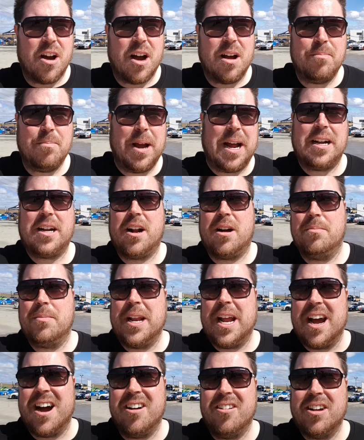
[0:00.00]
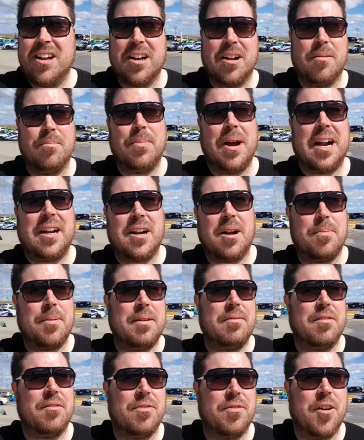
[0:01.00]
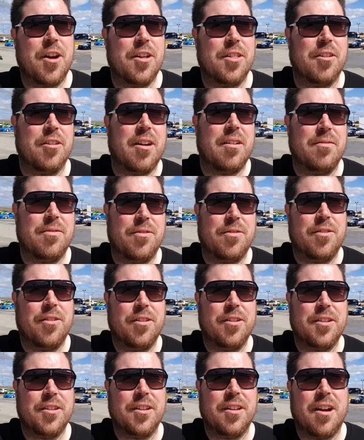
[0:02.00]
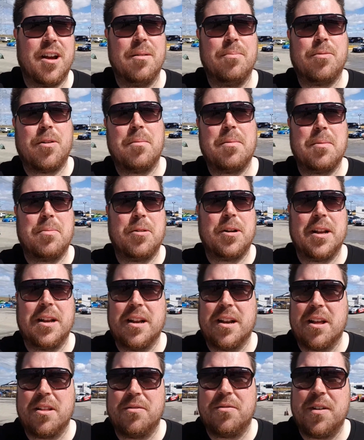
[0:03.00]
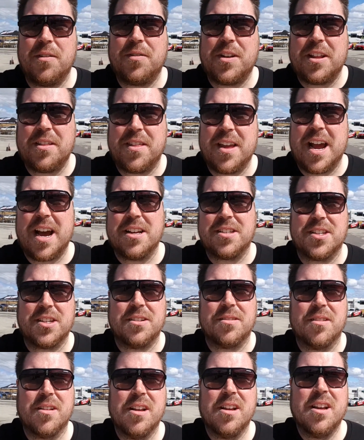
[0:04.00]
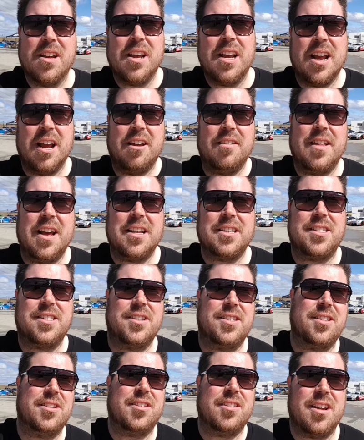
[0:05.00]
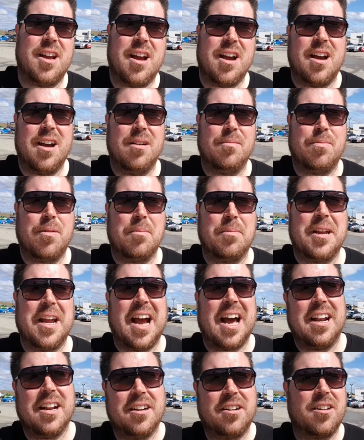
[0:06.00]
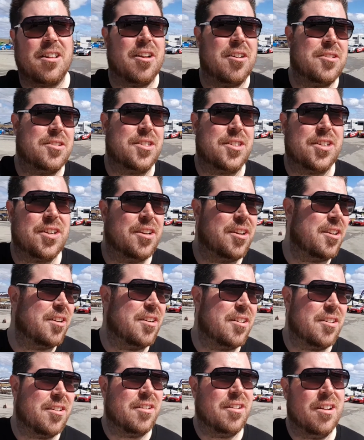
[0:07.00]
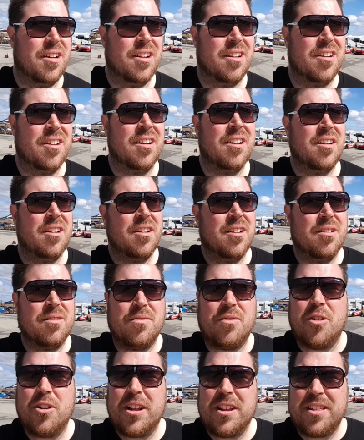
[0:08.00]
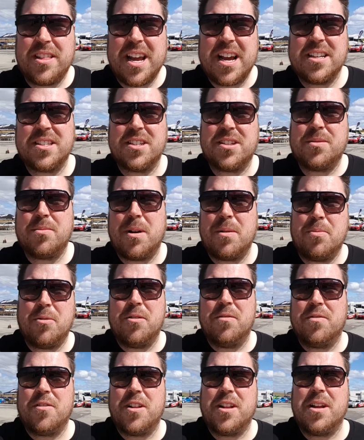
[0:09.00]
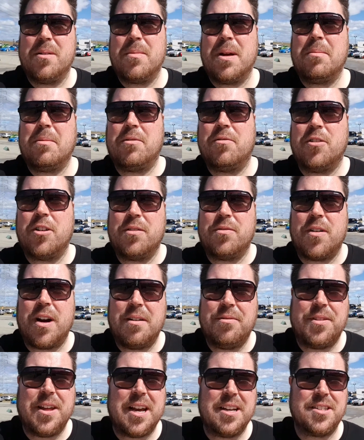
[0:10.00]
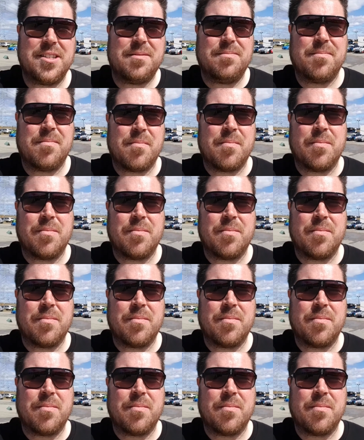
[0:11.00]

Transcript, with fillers: I'm back up now, and I'm back up even further. I've I probably put in another 15,000, and that's uh, probably added close to 40,000 to my portfolio, maybe 45,000,